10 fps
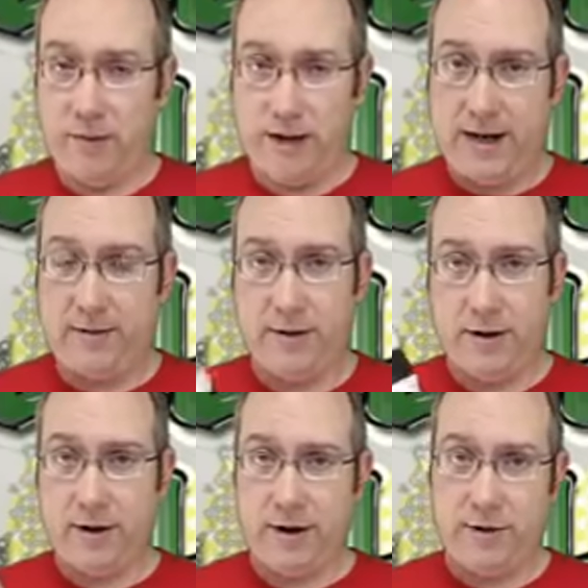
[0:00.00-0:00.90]
Now,
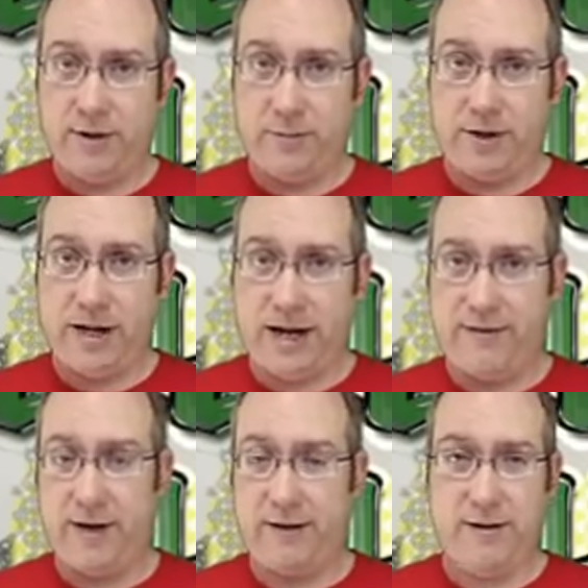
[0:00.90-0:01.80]
here's some of the
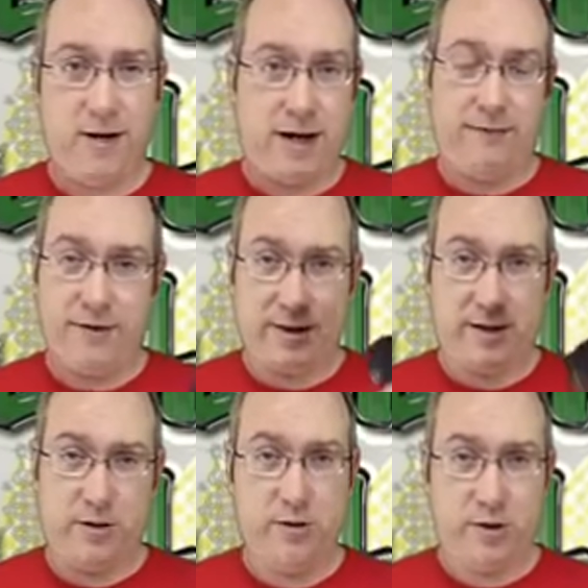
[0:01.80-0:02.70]
caveats. Obviously, I
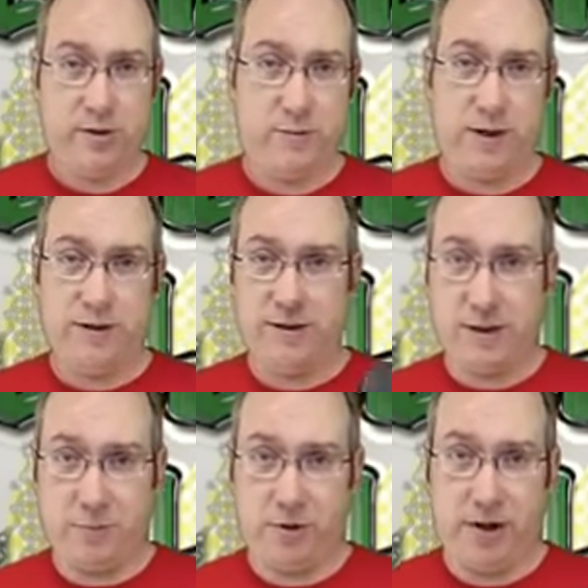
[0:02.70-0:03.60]
told you just about the
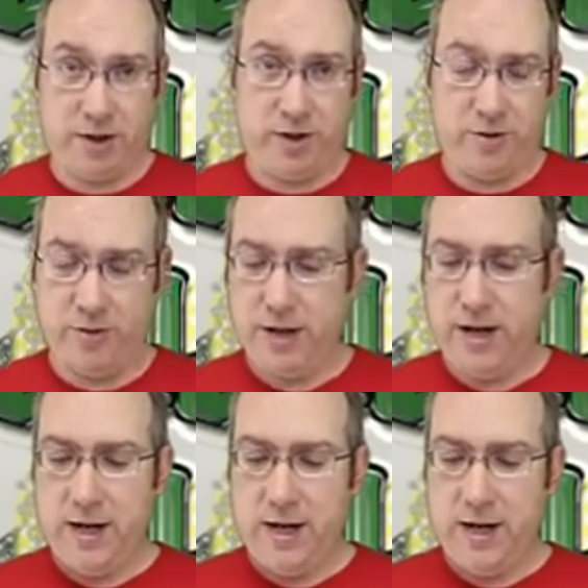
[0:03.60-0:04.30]
sipper issue.